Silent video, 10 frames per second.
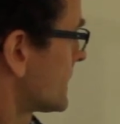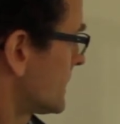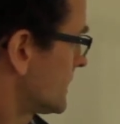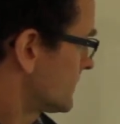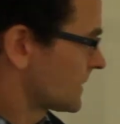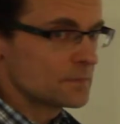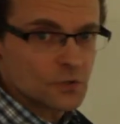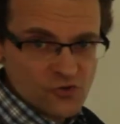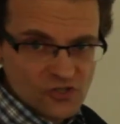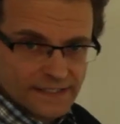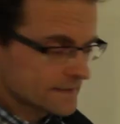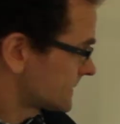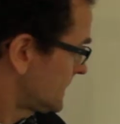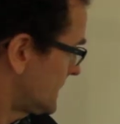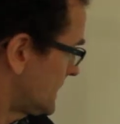Maybe you
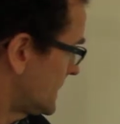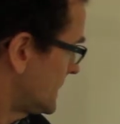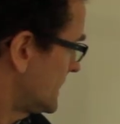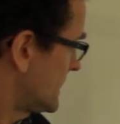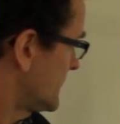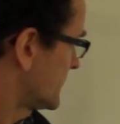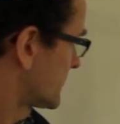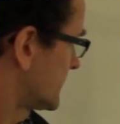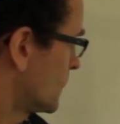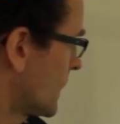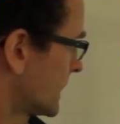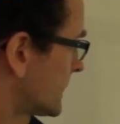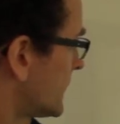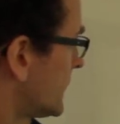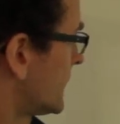select the
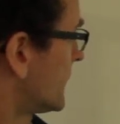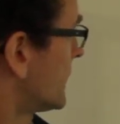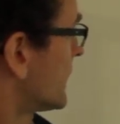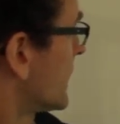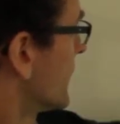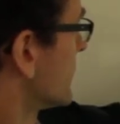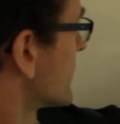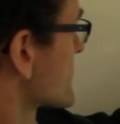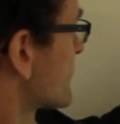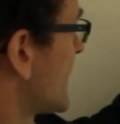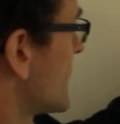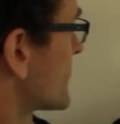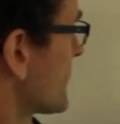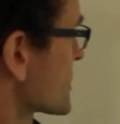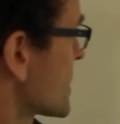one. Here is the value
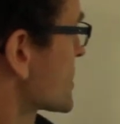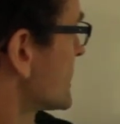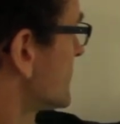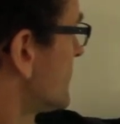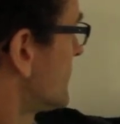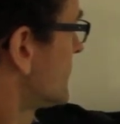proposition.